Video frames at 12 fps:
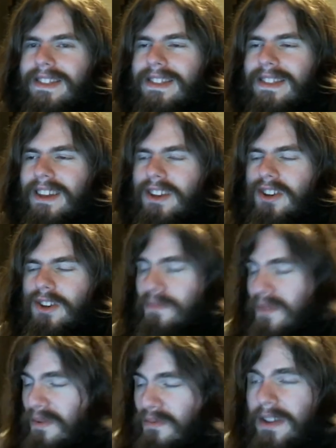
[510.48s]
it should
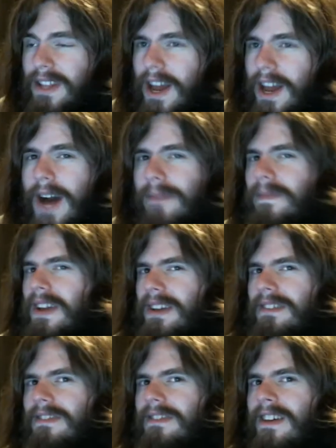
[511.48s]
be really
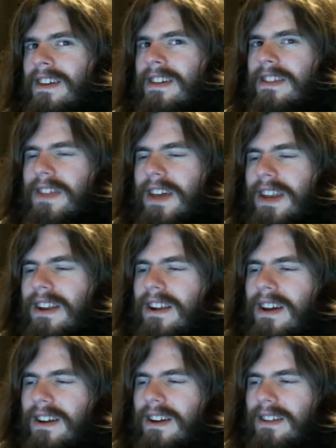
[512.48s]
obvious that an
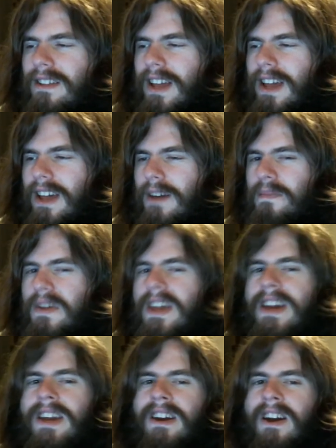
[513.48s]
like a
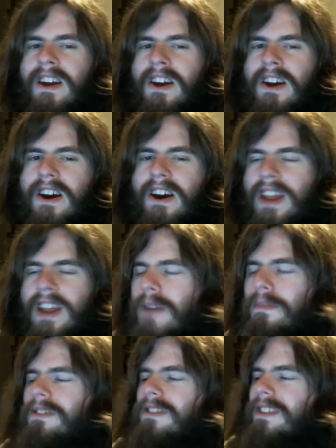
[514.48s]
being
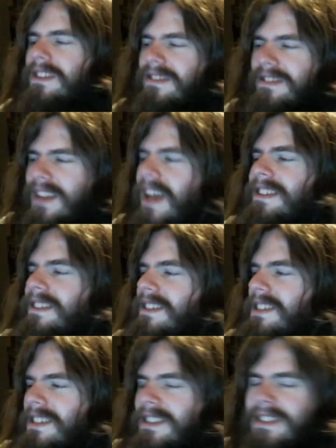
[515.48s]
unable to
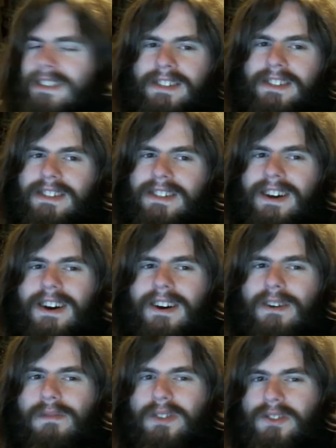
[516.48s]
consent,
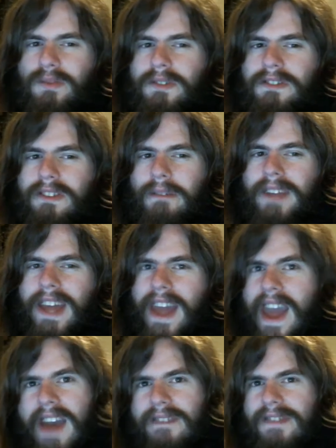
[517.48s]
uh, which will someday
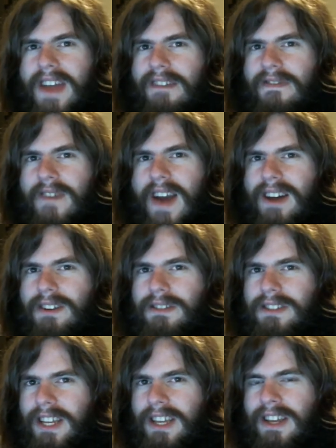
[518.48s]
have that
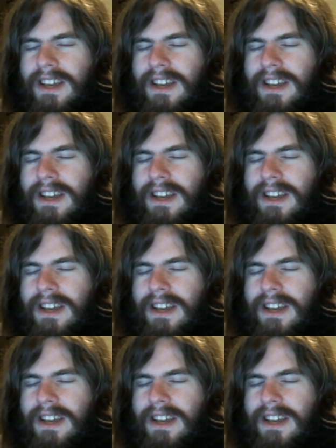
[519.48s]
faculty,